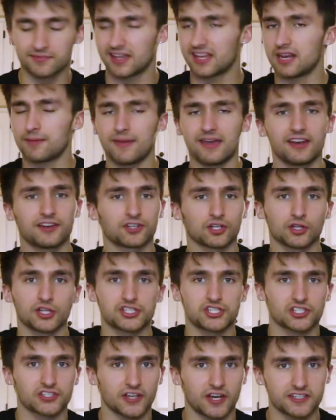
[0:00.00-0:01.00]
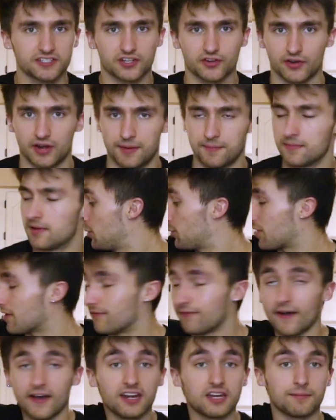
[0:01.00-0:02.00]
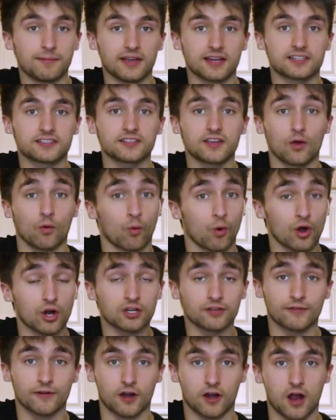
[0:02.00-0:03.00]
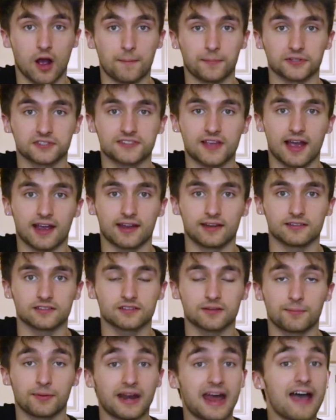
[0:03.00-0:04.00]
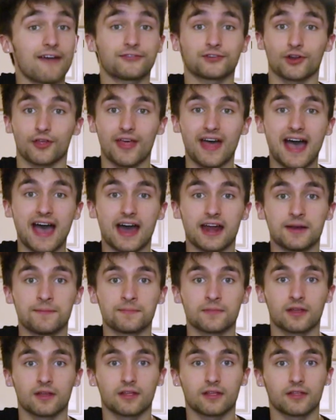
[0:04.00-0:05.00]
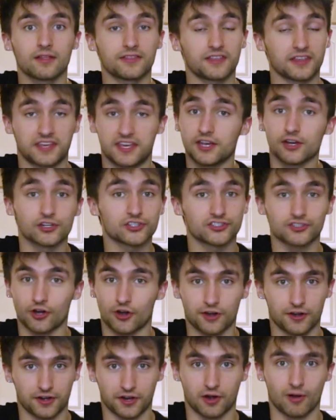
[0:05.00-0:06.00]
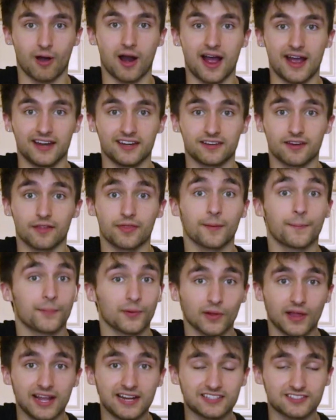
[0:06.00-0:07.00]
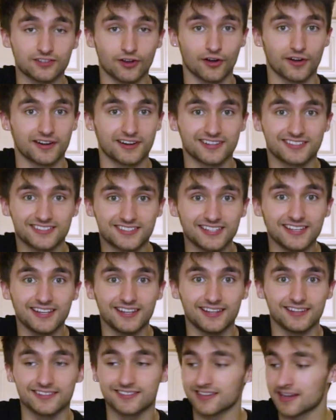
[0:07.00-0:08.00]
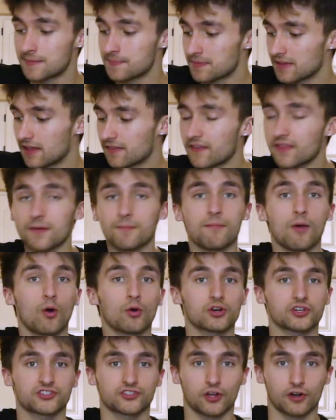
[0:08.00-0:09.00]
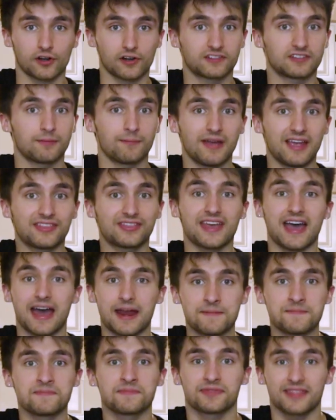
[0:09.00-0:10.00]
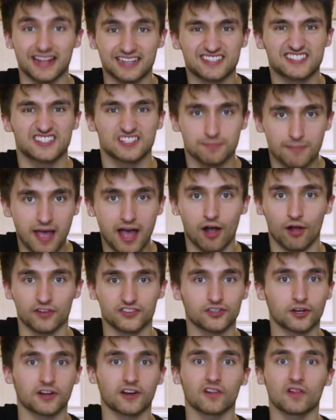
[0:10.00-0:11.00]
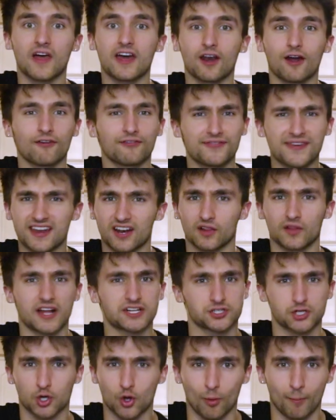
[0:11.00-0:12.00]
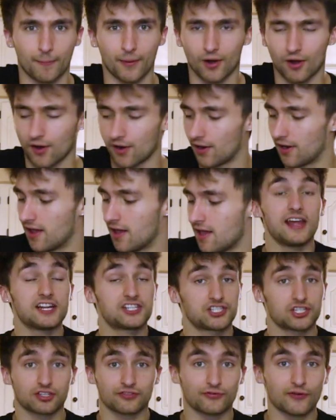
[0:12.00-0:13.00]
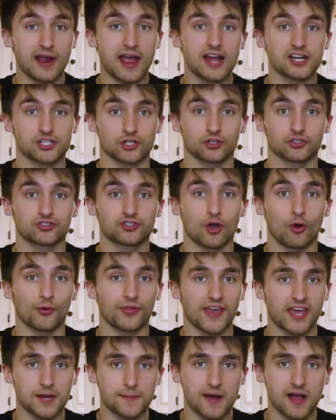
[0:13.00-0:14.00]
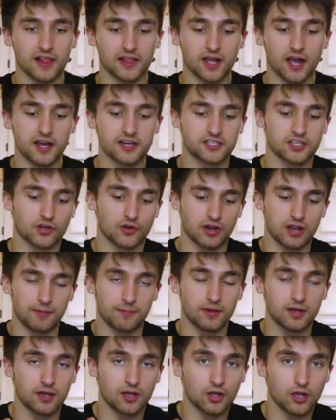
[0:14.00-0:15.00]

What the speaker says: and it made a delicious ice cream. Dude, with the Vitamix, it worked for a couple seconds, but after that, the gears started to grind, the blade started to seize, and then the motor started to make that smell, started to let off that electrical burn. It's just fragile. So with anabolic ice cream,